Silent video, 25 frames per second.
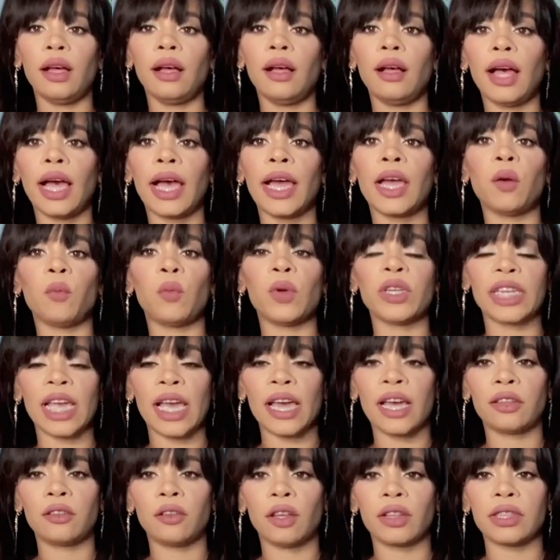I
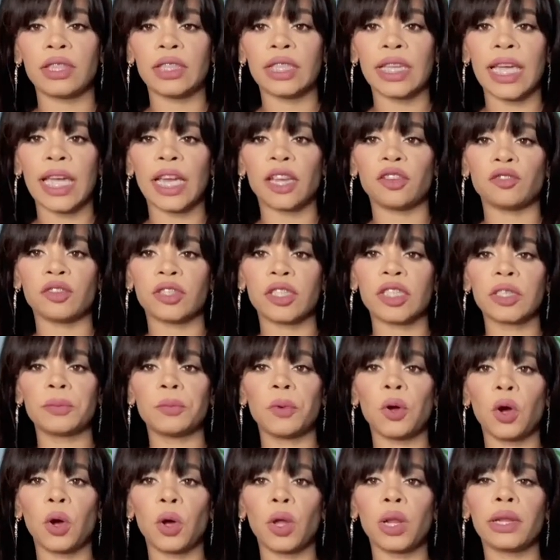had gotten the extra
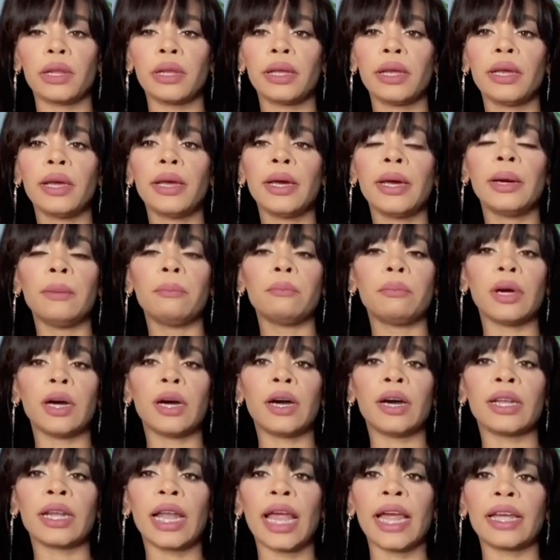small,
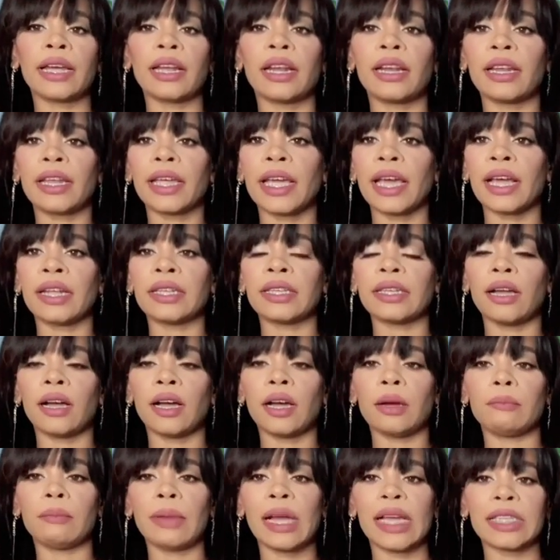but I can get
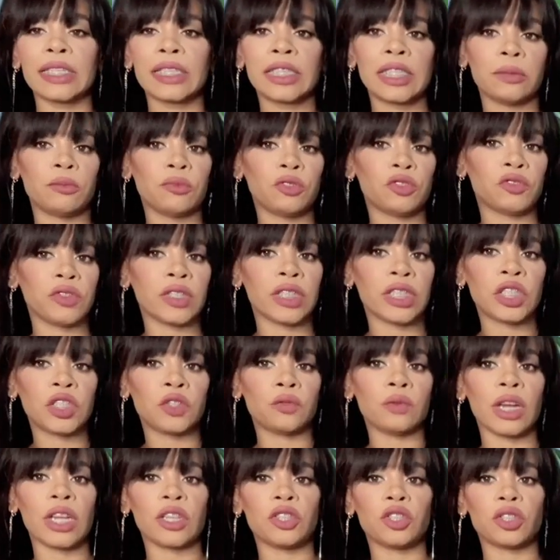my seamstress
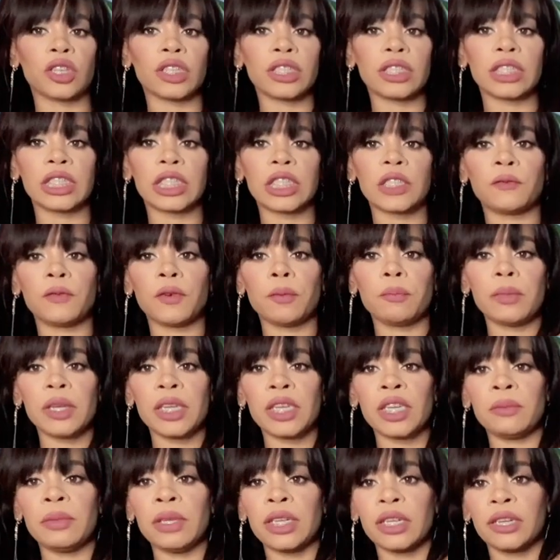to adjust this for
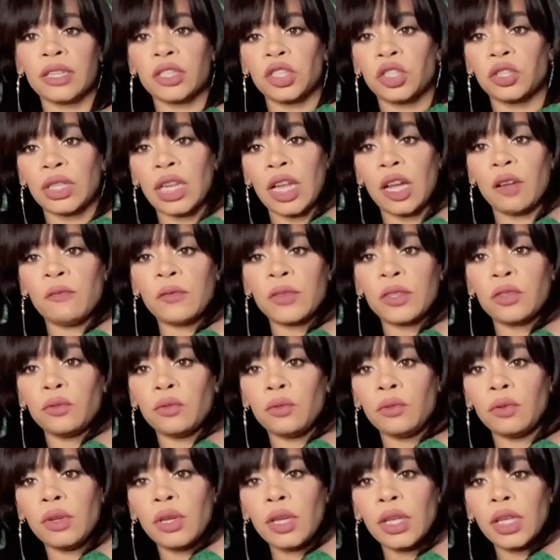me because she'll have
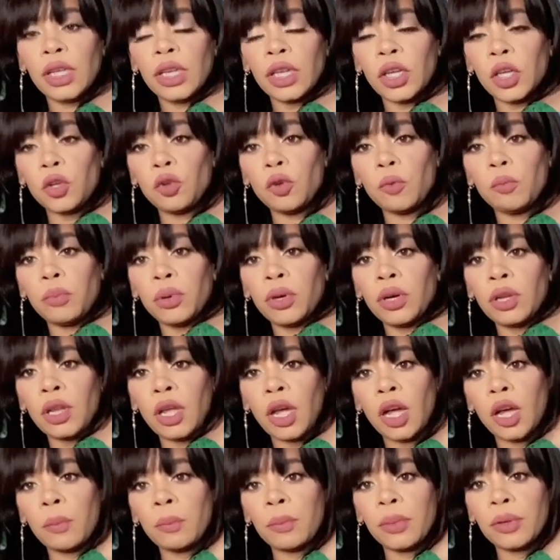to, you know, pull
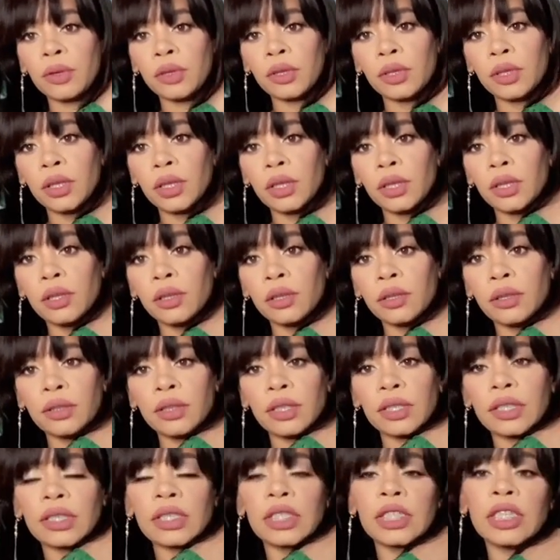up the
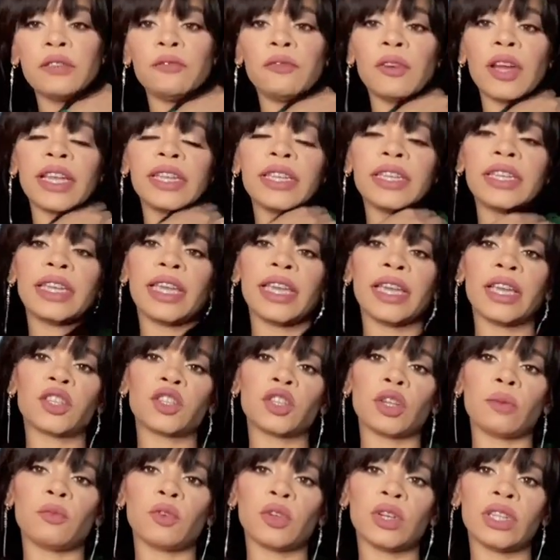sleeve right here. So
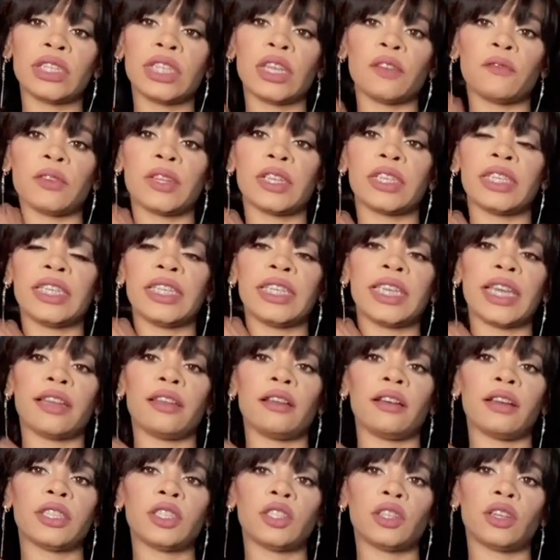I'm gonna definitely get
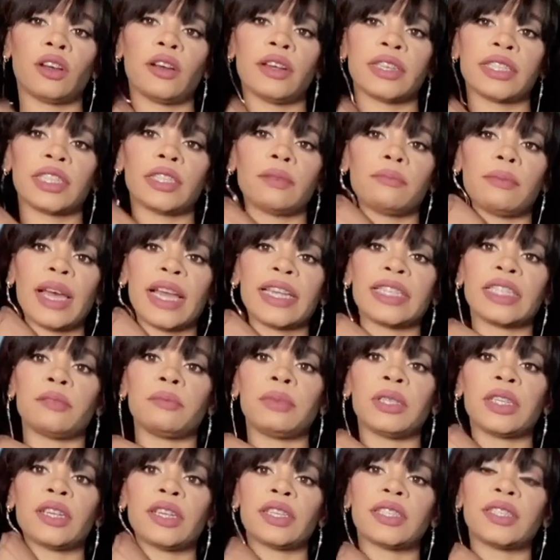her to customize it
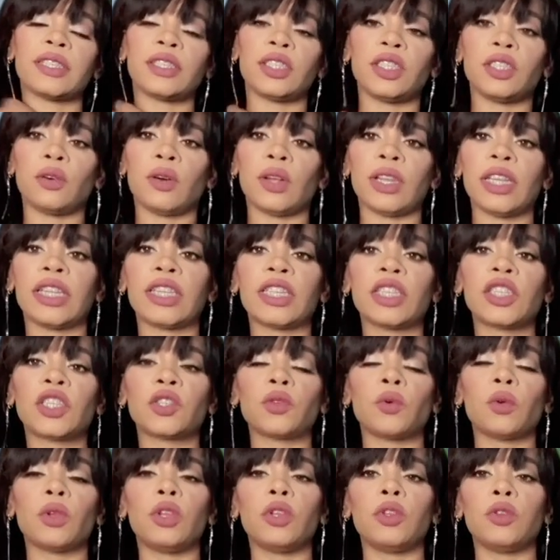because, y'all, it's so
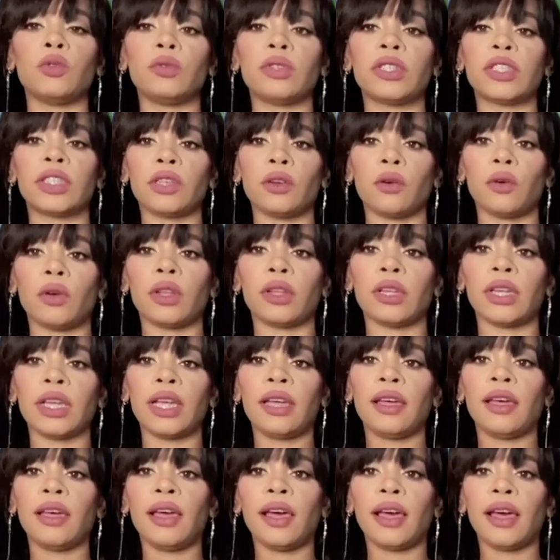loose, y'all.
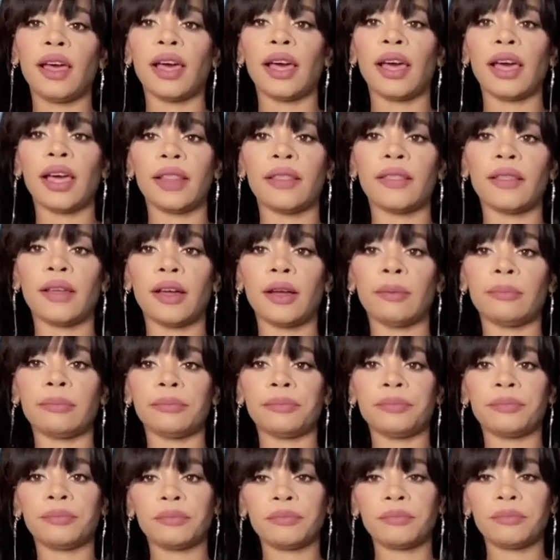And